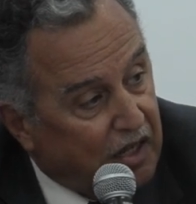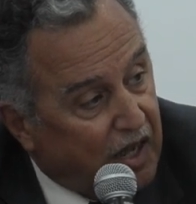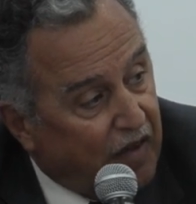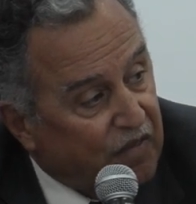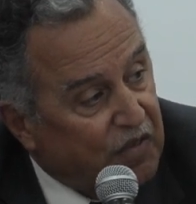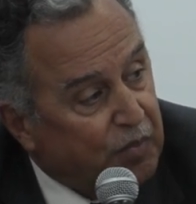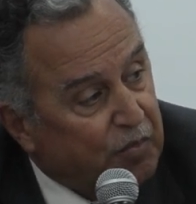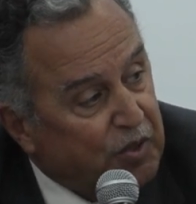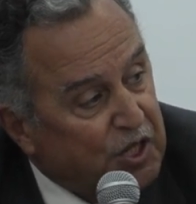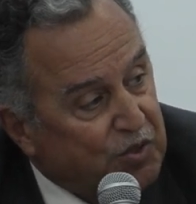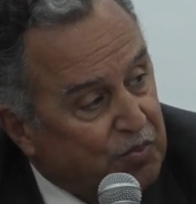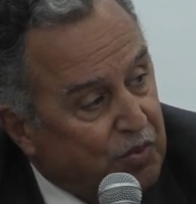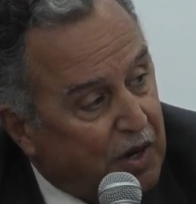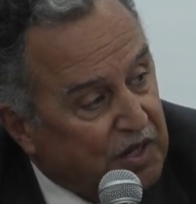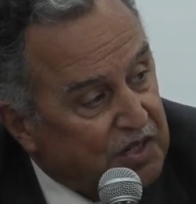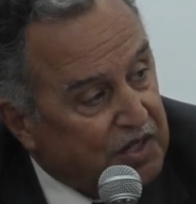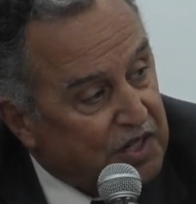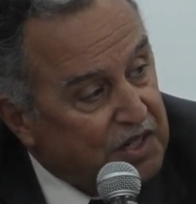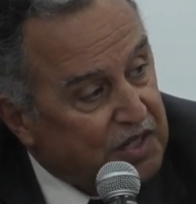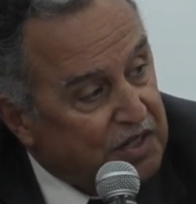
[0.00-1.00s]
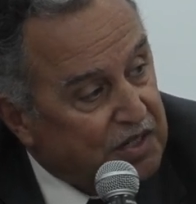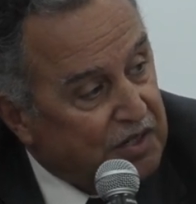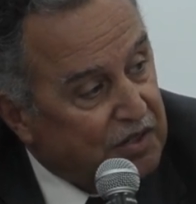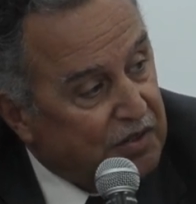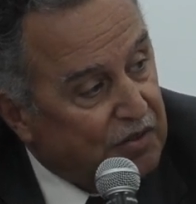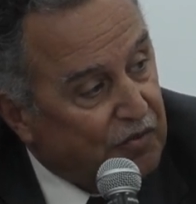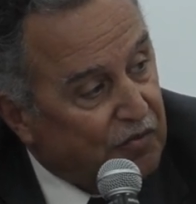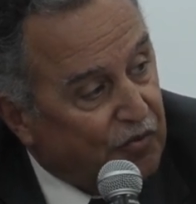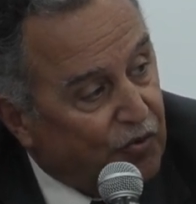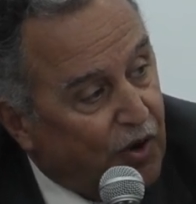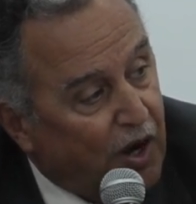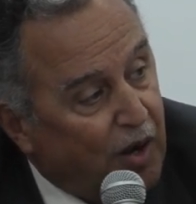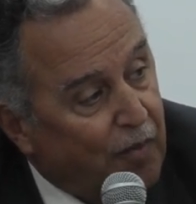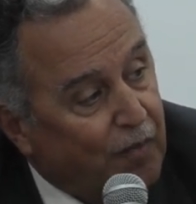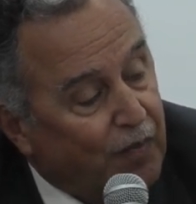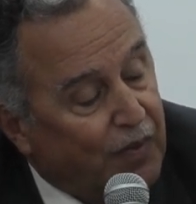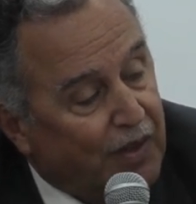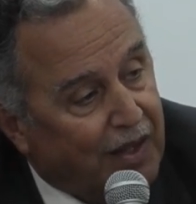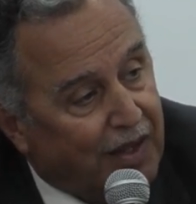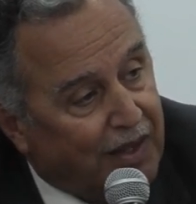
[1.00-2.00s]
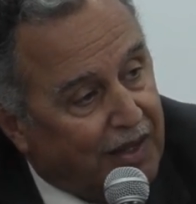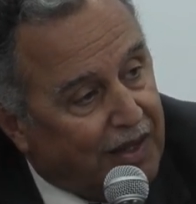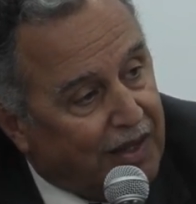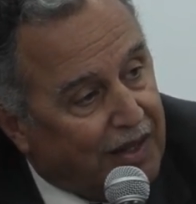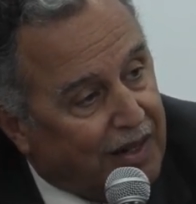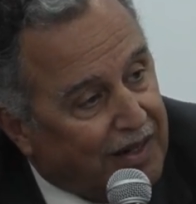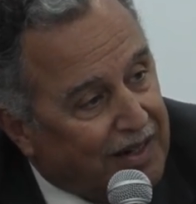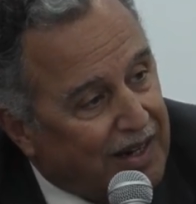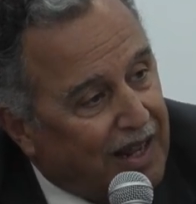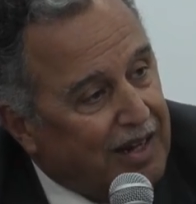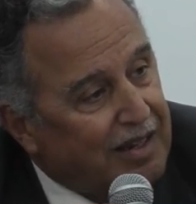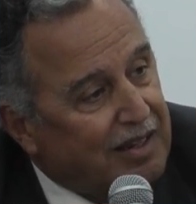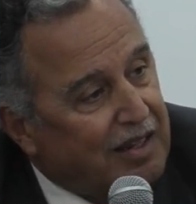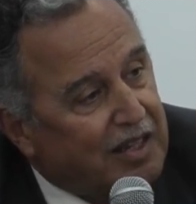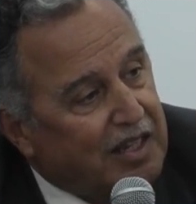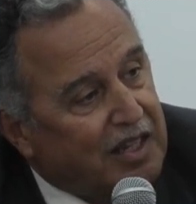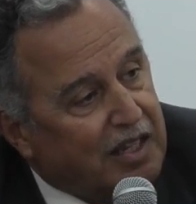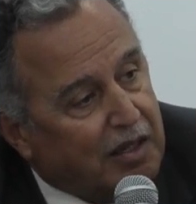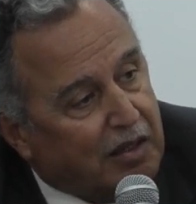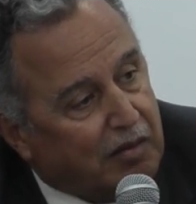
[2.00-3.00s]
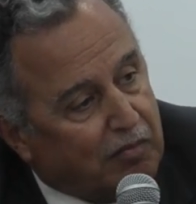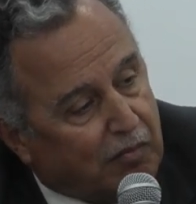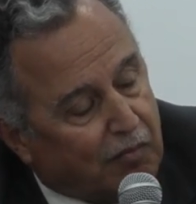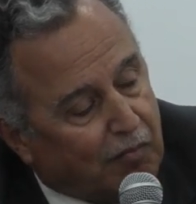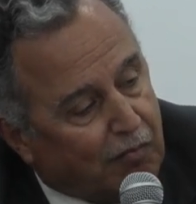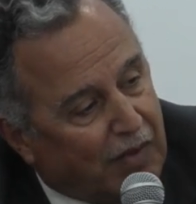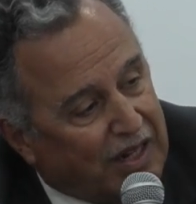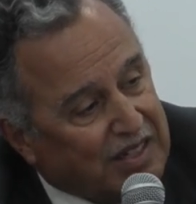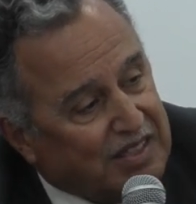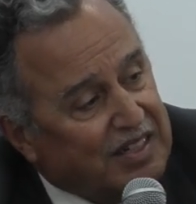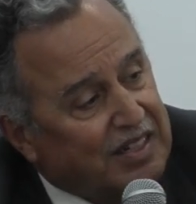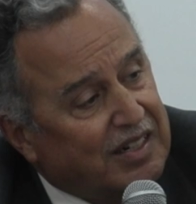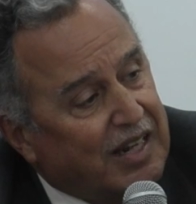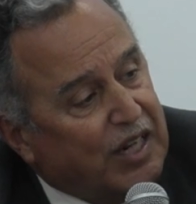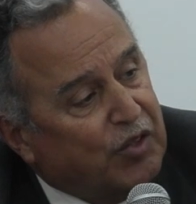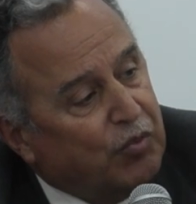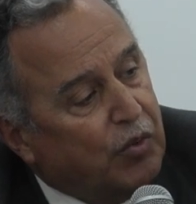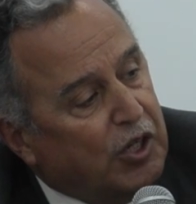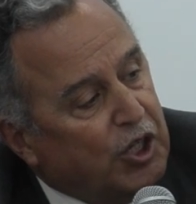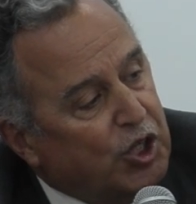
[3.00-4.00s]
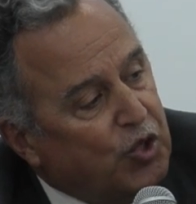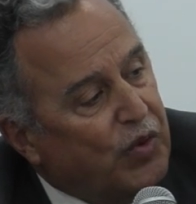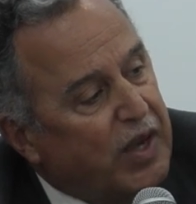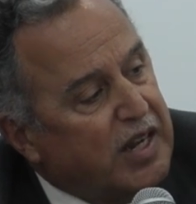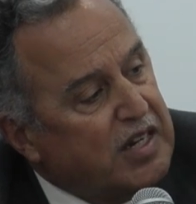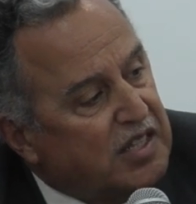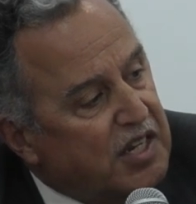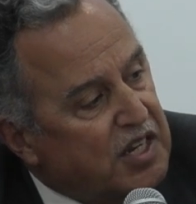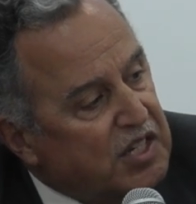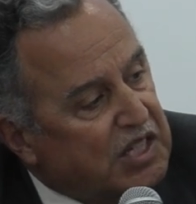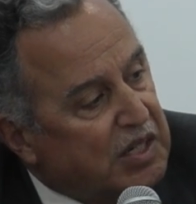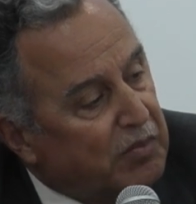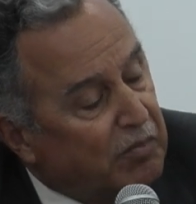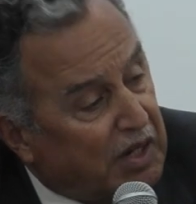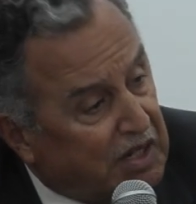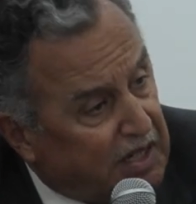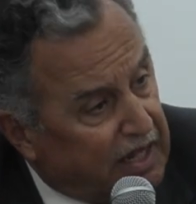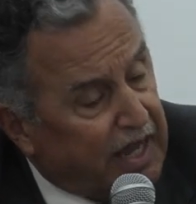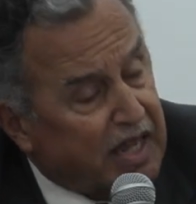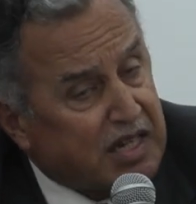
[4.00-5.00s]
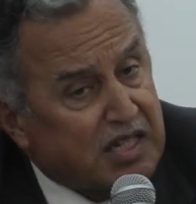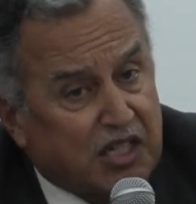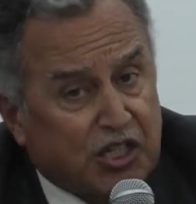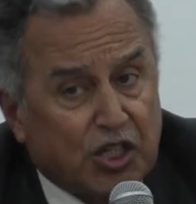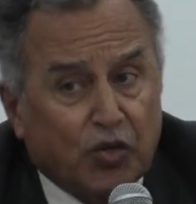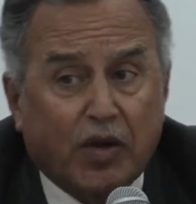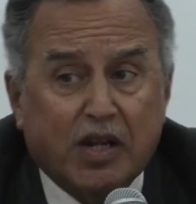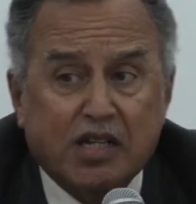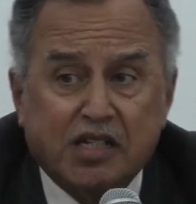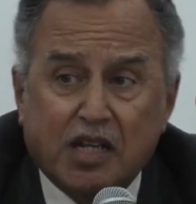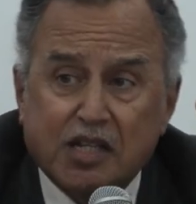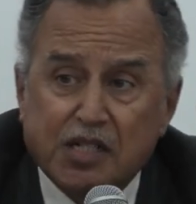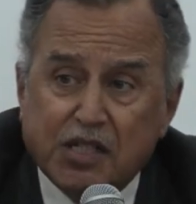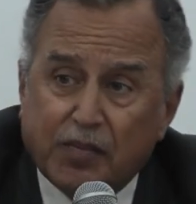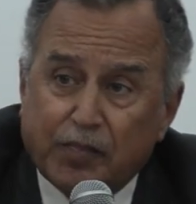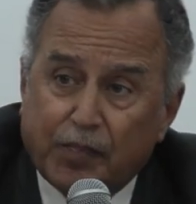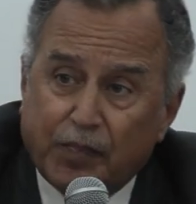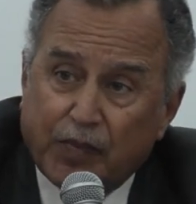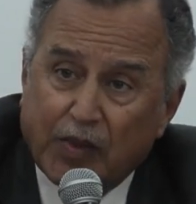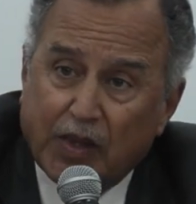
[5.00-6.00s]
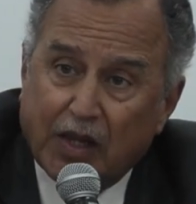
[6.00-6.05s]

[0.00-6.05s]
of the peace process from not the multilateral UN system, but yes, the UN system,